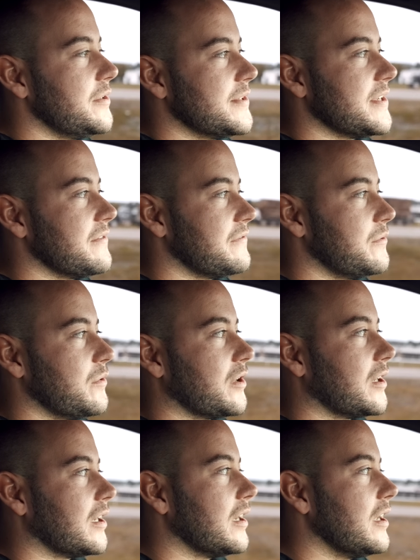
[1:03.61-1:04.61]
use it
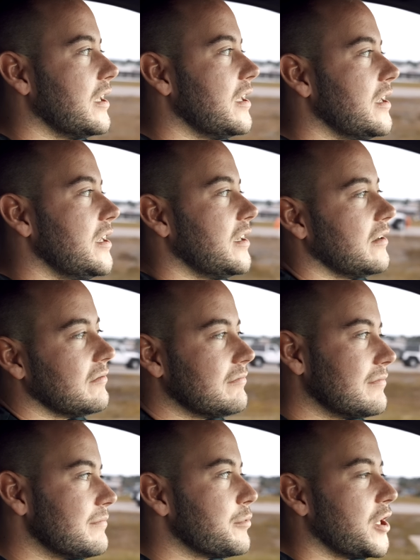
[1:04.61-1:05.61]
for, you know,
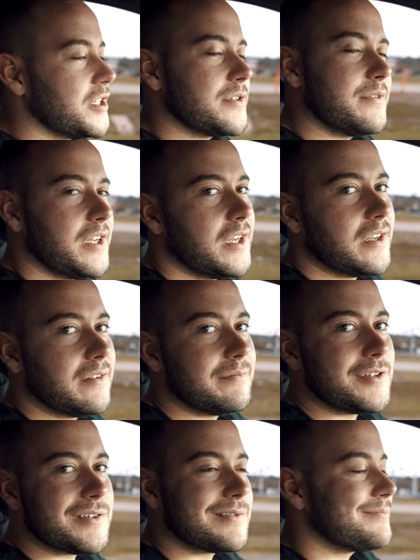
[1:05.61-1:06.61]
projects we need to
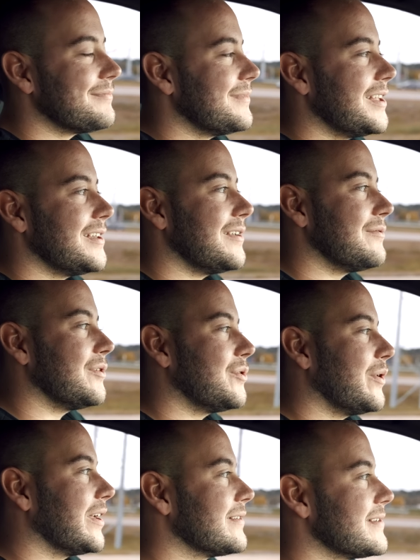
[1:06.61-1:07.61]
just get done real
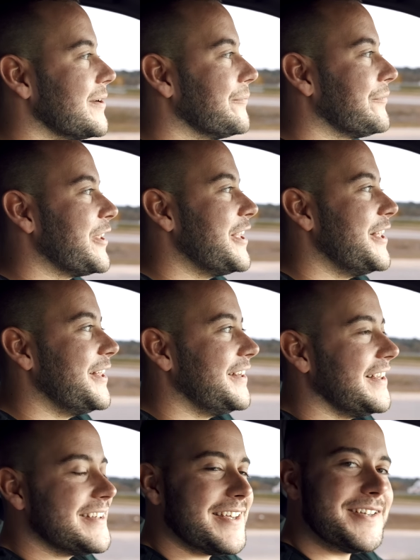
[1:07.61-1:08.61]
quick. So
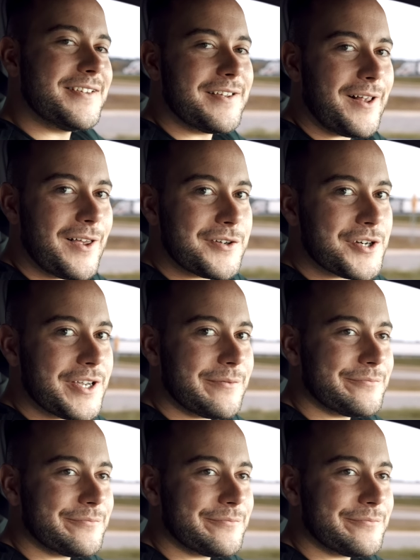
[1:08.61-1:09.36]
let's head to the Dollar Tree.